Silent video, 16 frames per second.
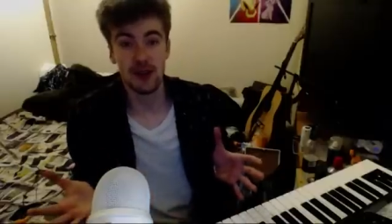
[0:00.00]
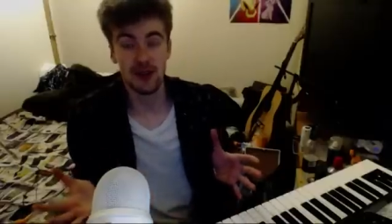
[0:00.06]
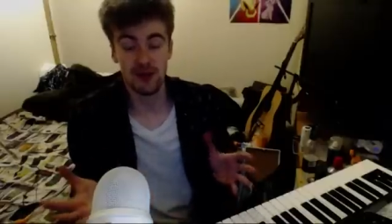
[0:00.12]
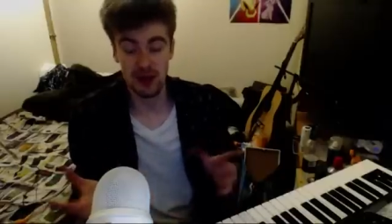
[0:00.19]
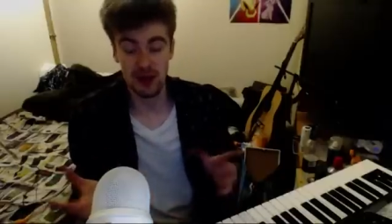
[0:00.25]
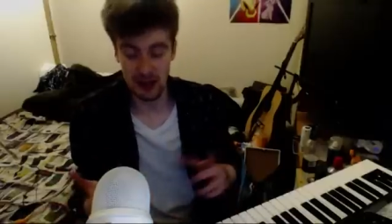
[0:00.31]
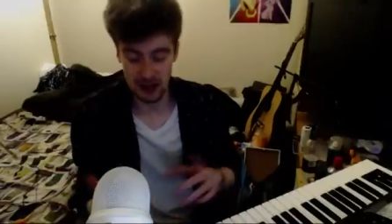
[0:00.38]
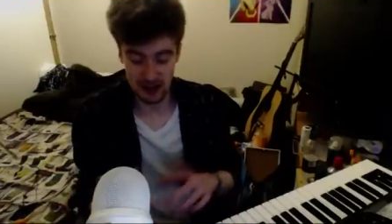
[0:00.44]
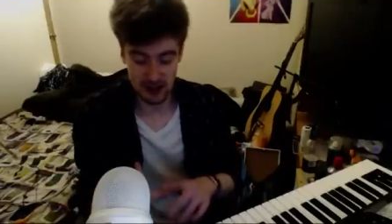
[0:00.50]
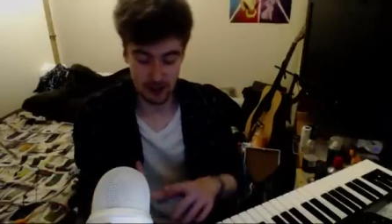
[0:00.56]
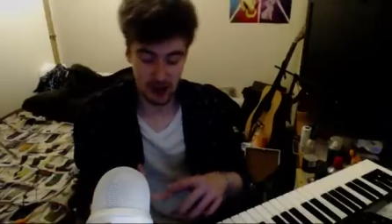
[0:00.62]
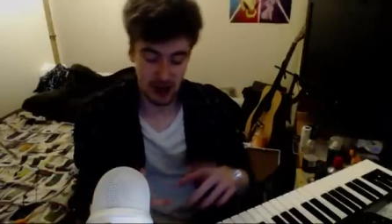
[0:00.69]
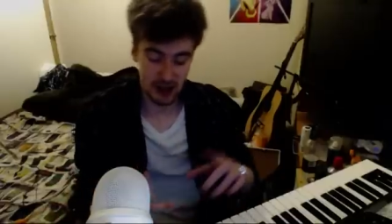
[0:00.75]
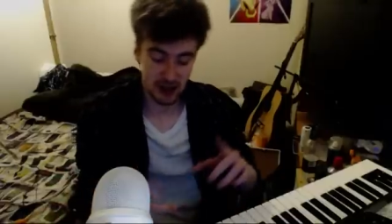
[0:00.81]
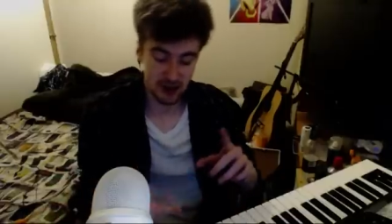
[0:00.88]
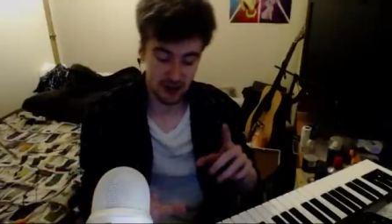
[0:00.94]
You're really
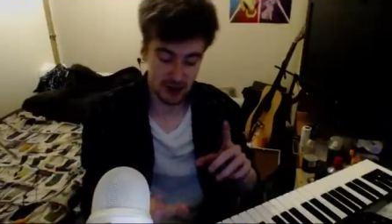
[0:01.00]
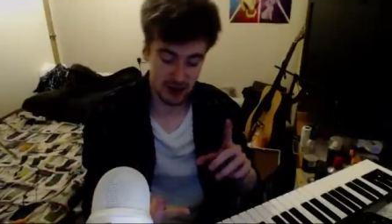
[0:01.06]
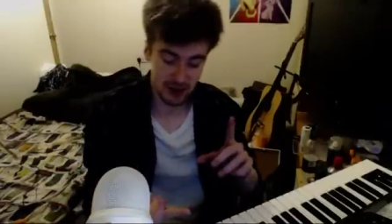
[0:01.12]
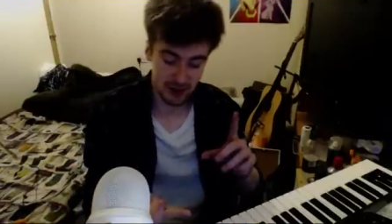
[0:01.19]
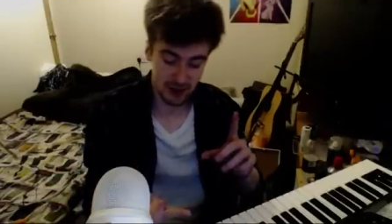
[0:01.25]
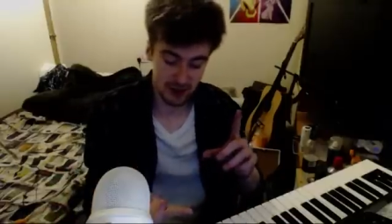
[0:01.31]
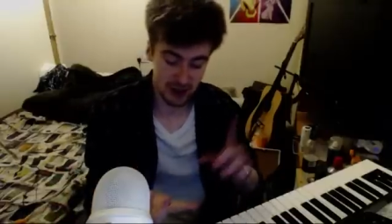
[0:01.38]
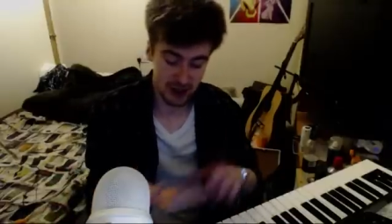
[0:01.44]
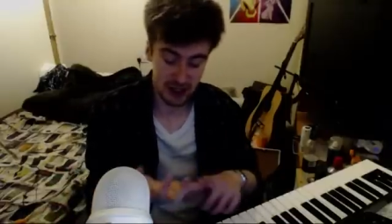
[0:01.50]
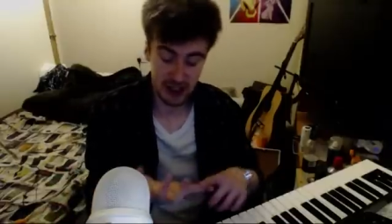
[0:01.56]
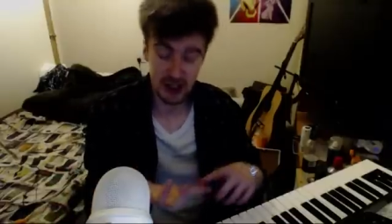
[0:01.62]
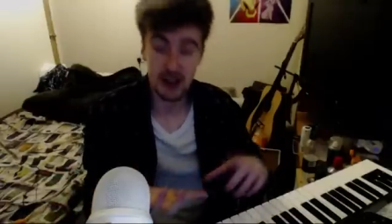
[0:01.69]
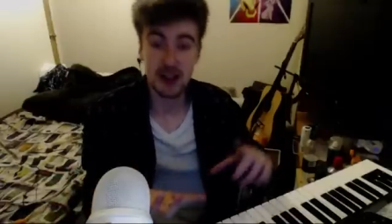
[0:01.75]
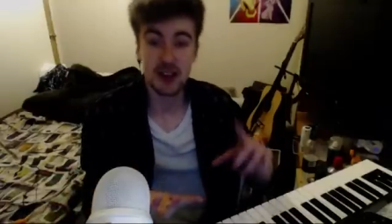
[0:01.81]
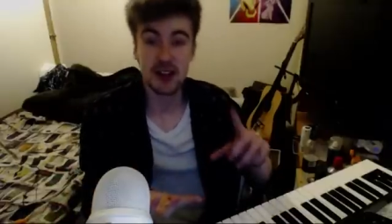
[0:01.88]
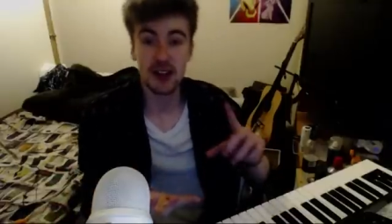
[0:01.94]
smart, you're really funny,
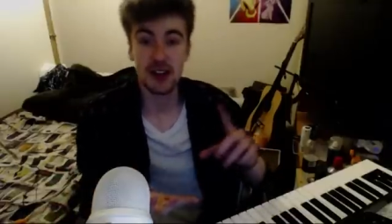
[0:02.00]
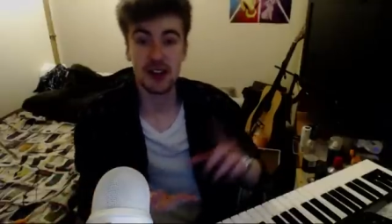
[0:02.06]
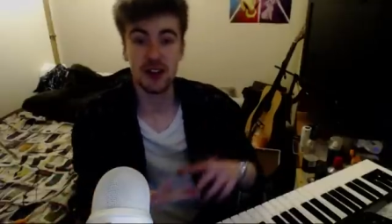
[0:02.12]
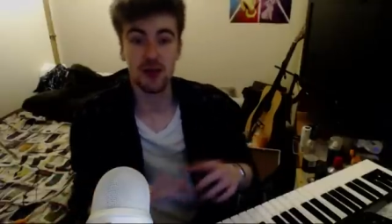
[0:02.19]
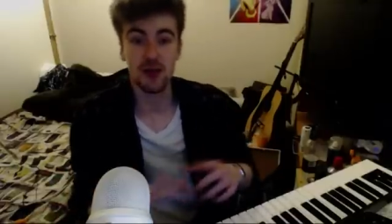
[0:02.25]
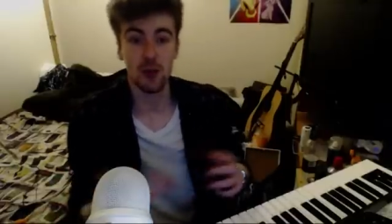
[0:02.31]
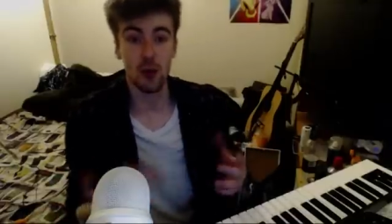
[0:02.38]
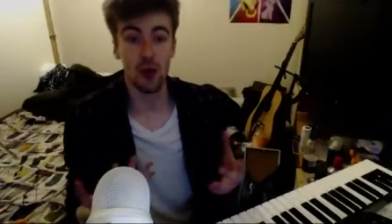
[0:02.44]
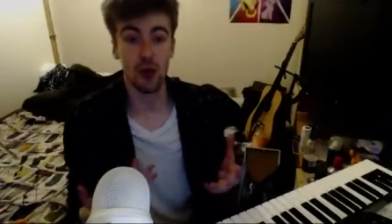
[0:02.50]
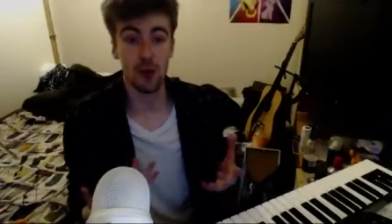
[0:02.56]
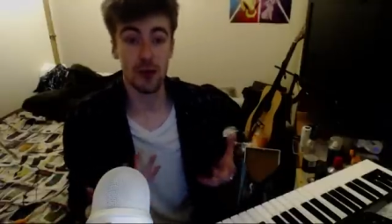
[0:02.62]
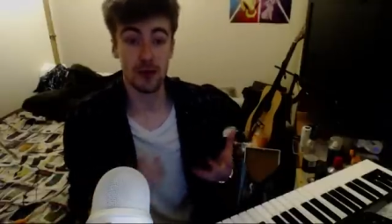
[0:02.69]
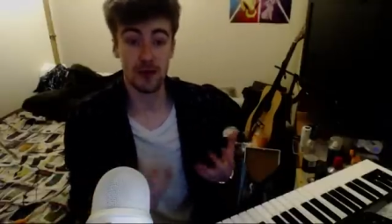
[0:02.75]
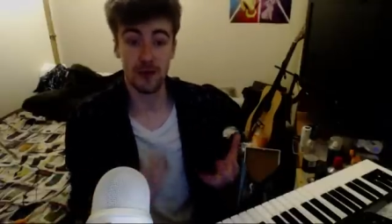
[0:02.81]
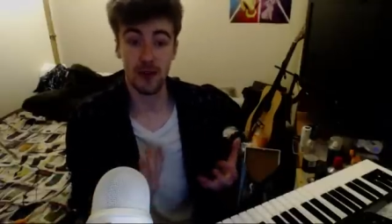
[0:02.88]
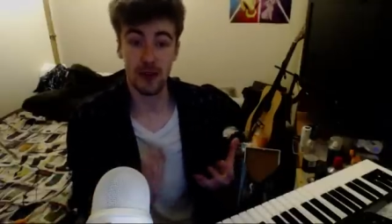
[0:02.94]
you're warm
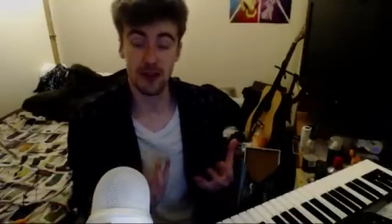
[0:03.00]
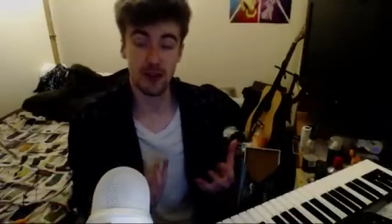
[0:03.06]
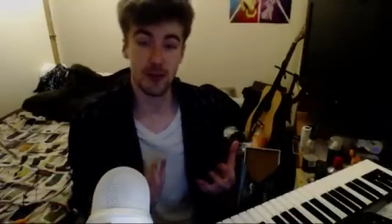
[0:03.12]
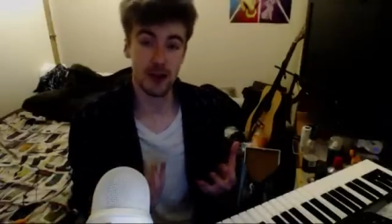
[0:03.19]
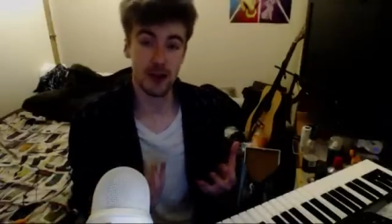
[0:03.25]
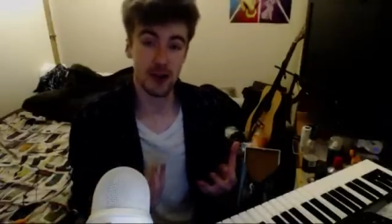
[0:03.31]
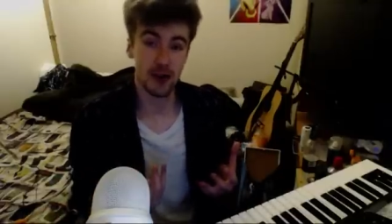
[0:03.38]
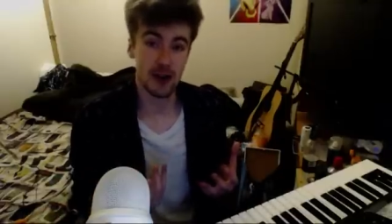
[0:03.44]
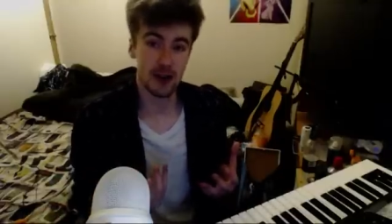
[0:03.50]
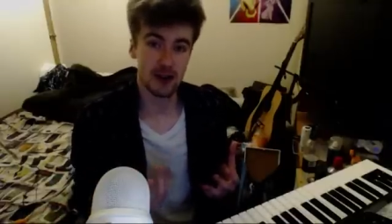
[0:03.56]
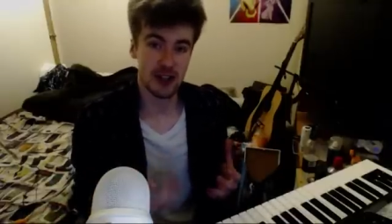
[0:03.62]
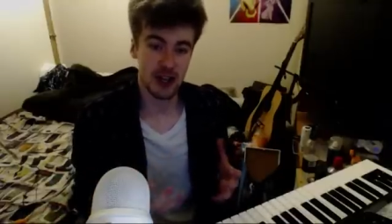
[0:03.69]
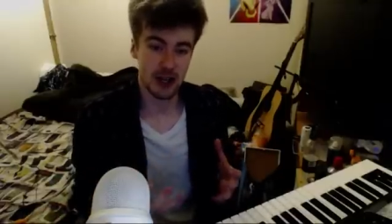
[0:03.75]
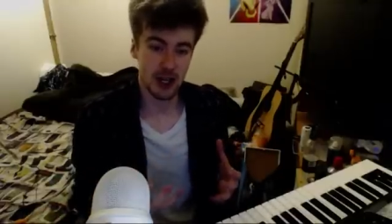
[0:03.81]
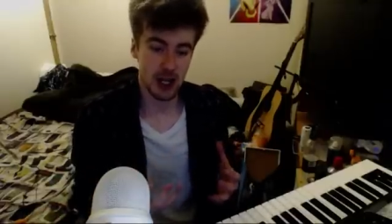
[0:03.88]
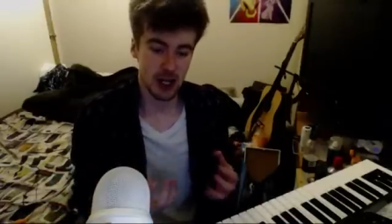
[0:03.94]
and fun to be around,
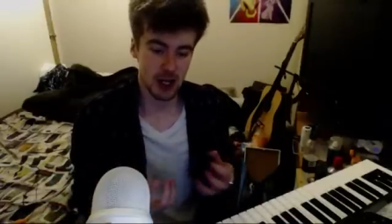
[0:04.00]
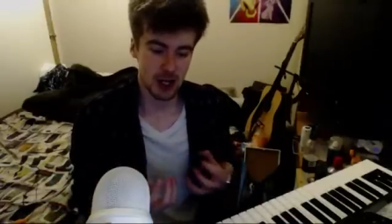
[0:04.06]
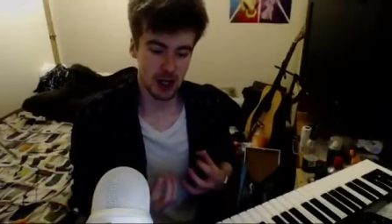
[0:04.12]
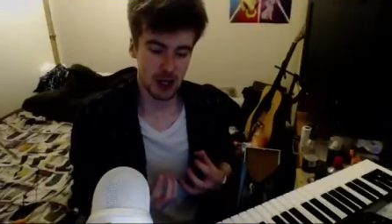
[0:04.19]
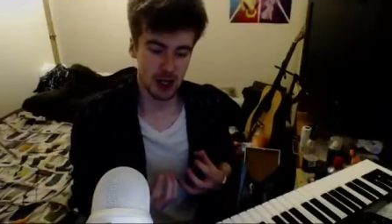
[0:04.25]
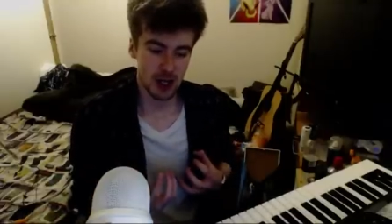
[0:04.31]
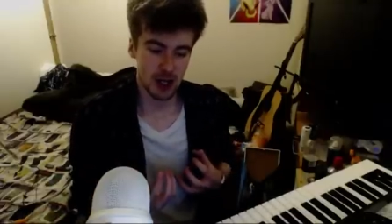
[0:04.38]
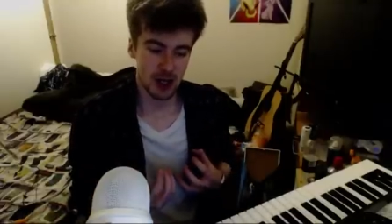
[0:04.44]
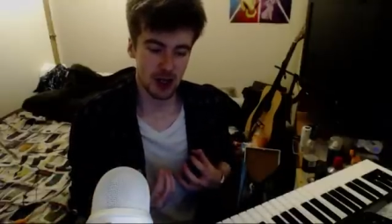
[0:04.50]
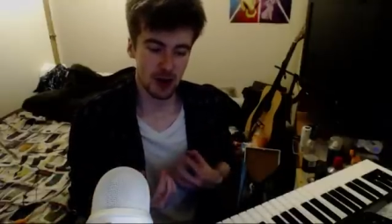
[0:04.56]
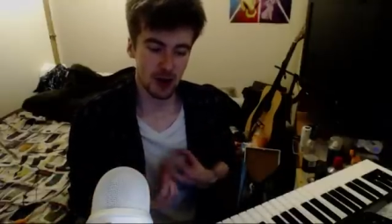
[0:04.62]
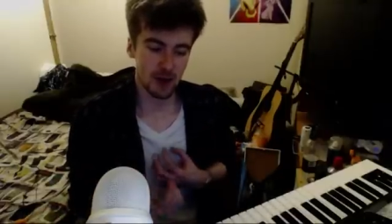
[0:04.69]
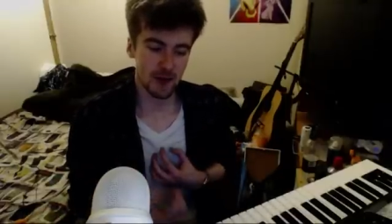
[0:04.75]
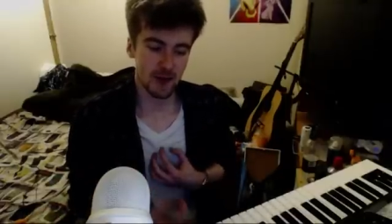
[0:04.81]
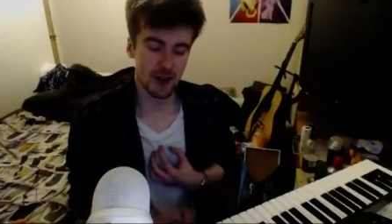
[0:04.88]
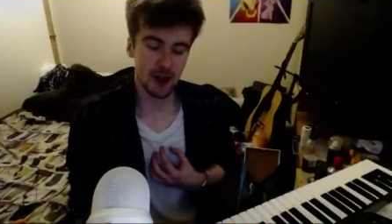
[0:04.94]
yet you
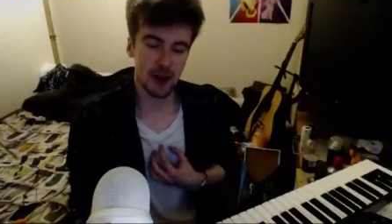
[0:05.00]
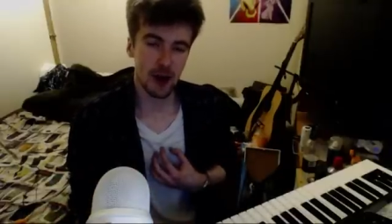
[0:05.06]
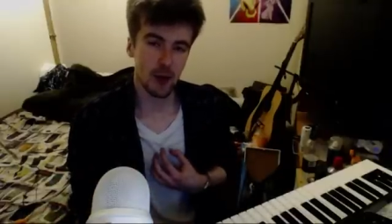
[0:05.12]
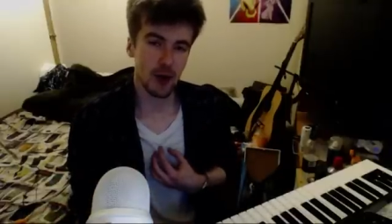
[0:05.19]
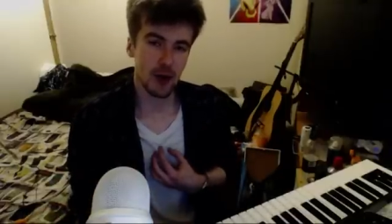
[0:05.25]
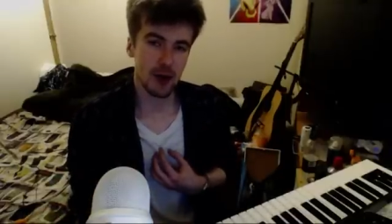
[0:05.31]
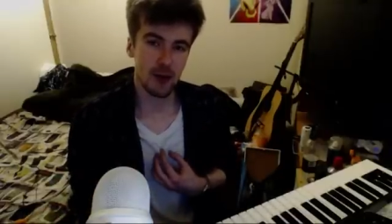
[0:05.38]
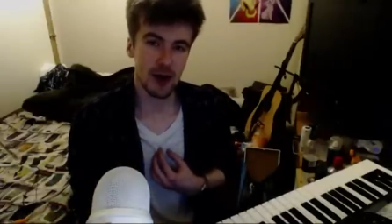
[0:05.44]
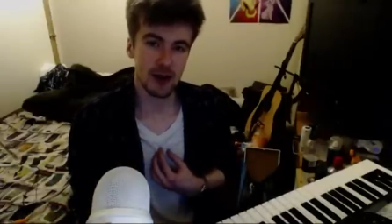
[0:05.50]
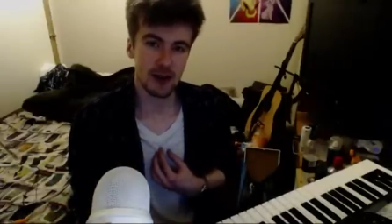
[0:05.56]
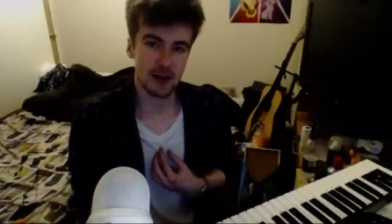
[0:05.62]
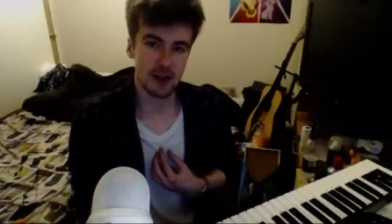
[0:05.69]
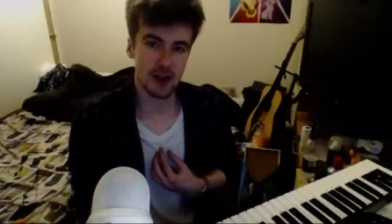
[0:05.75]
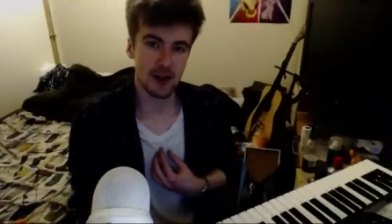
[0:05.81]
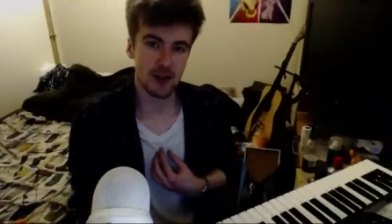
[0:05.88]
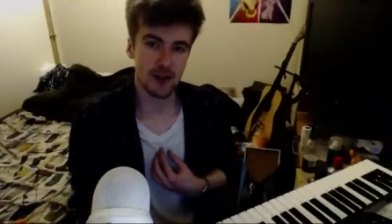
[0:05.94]
don't feel that way about
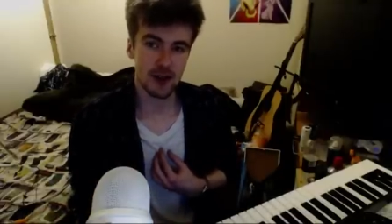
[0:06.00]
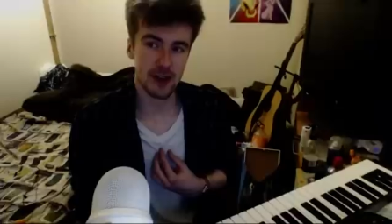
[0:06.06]
yourself.